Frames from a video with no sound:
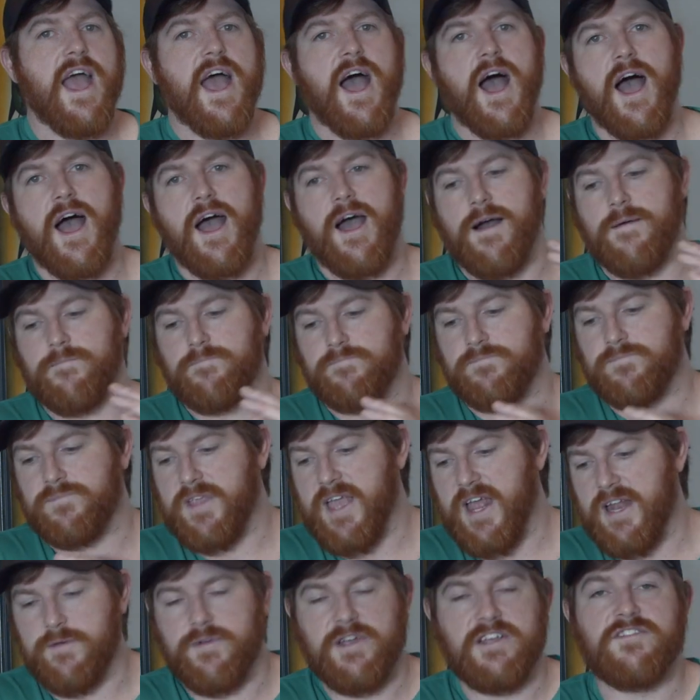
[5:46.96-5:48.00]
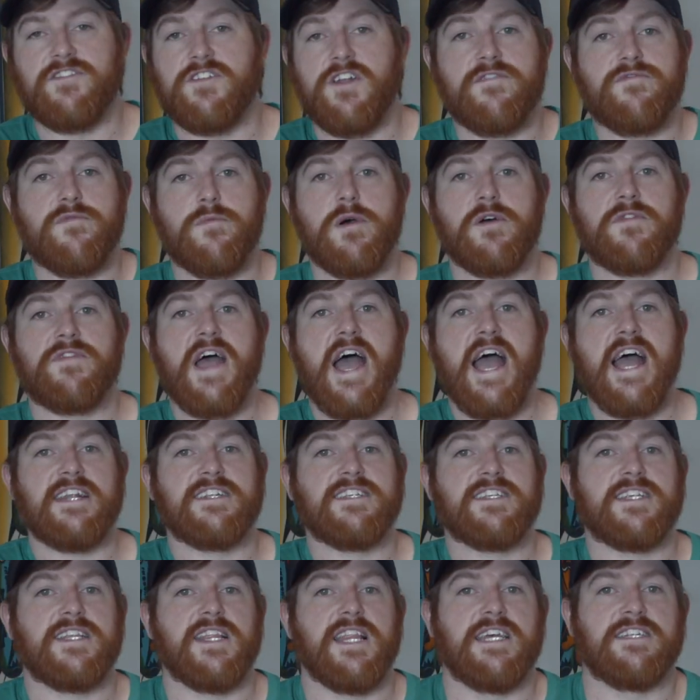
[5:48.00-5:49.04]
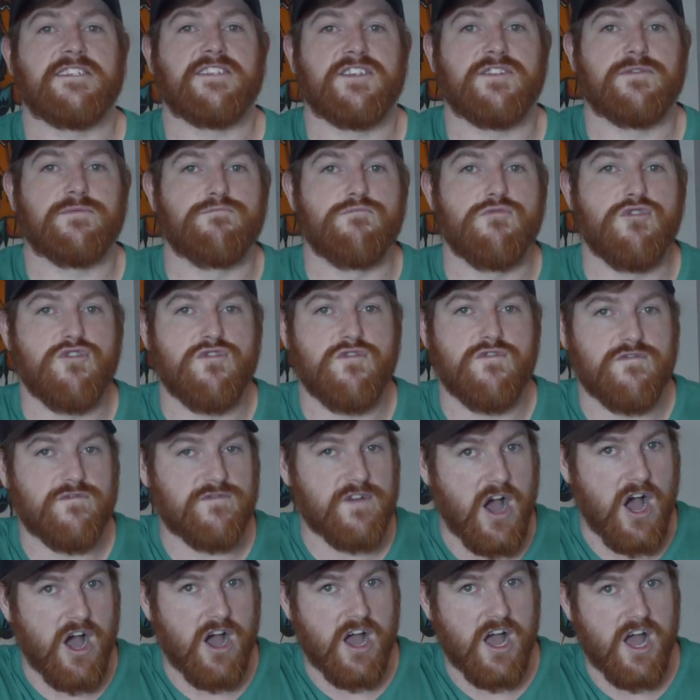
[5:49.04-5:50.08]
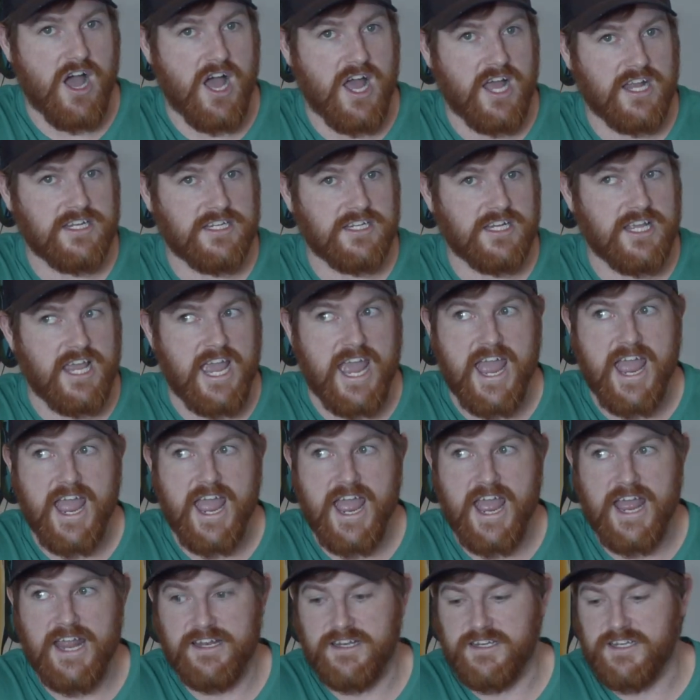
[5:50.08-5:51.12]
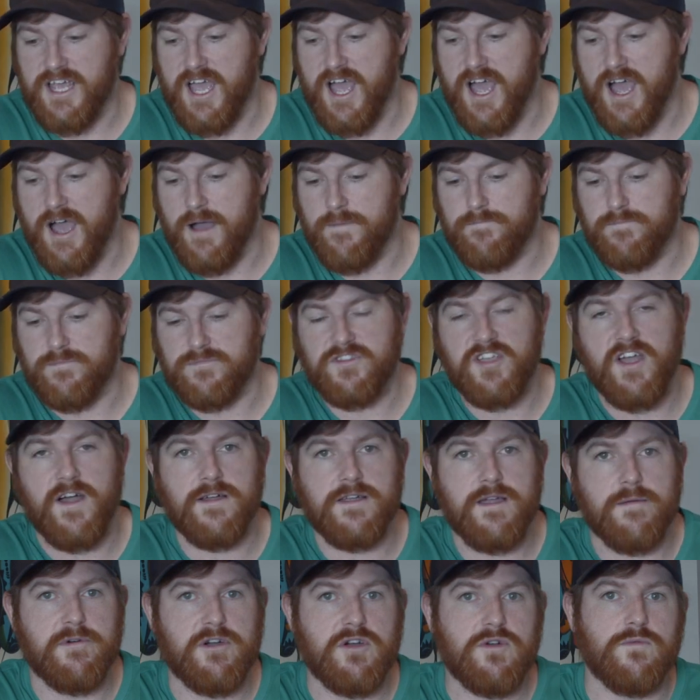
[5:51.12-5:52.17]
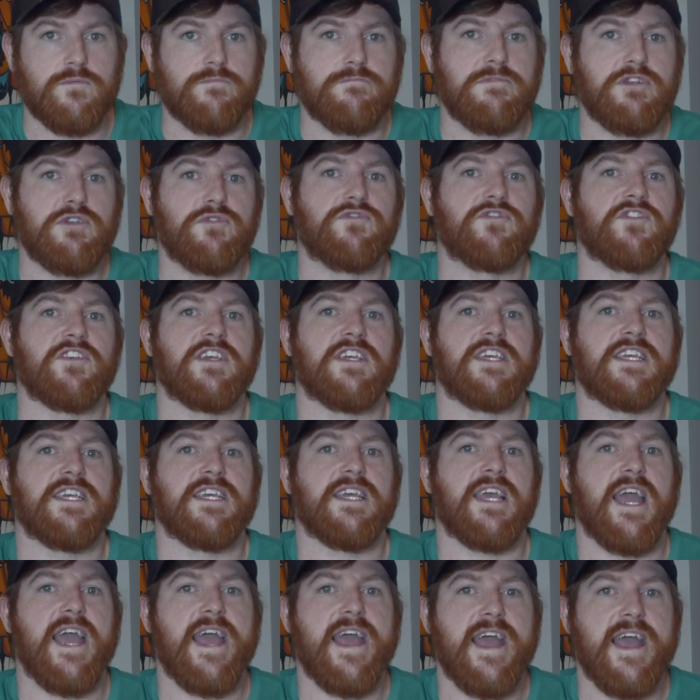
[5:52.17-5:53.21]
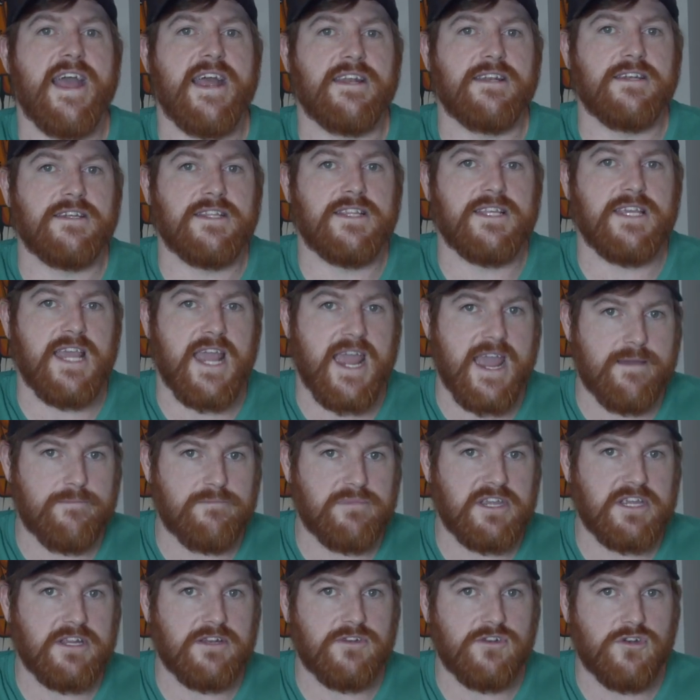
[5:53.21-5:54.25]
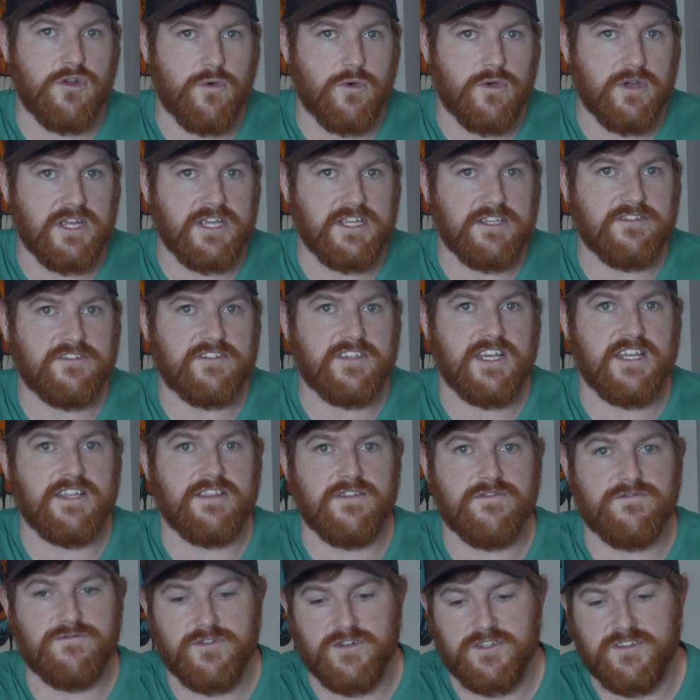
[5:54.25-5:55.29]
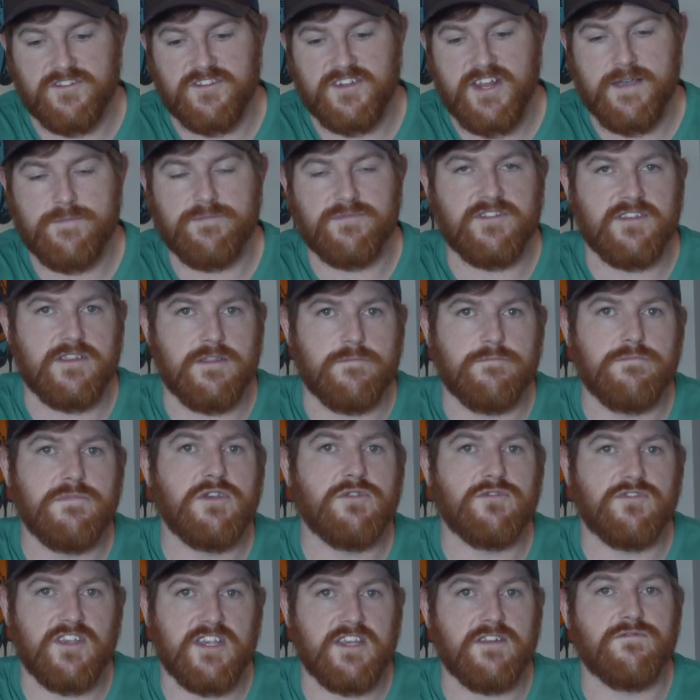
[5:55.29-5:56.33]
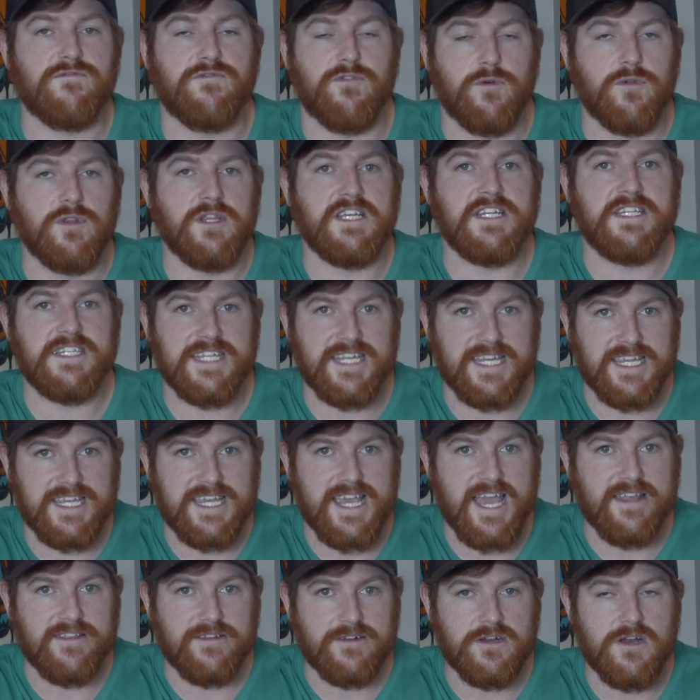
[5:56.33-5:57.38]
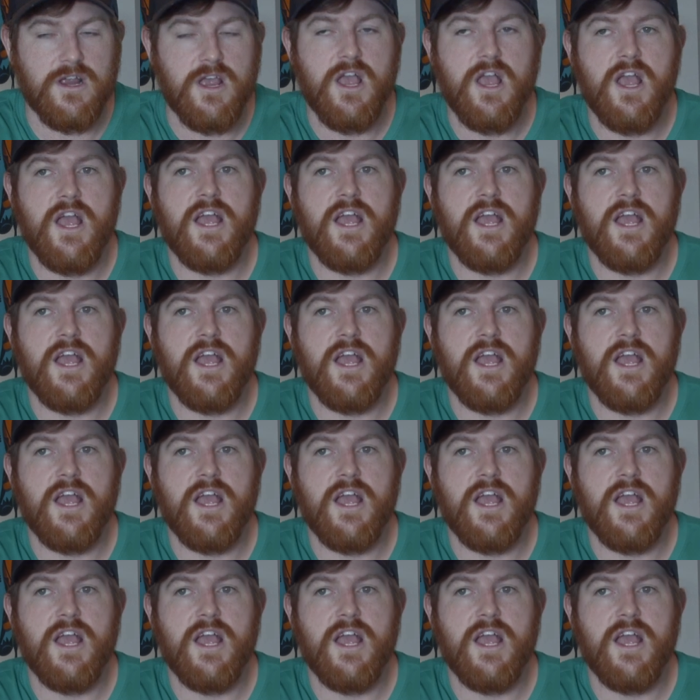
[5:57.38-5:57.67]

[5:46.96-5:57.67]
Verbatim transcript: Um, anyways, enough about that. Let's move on and um, talk about music and the ambient noise and the footsteps and music and Foley together.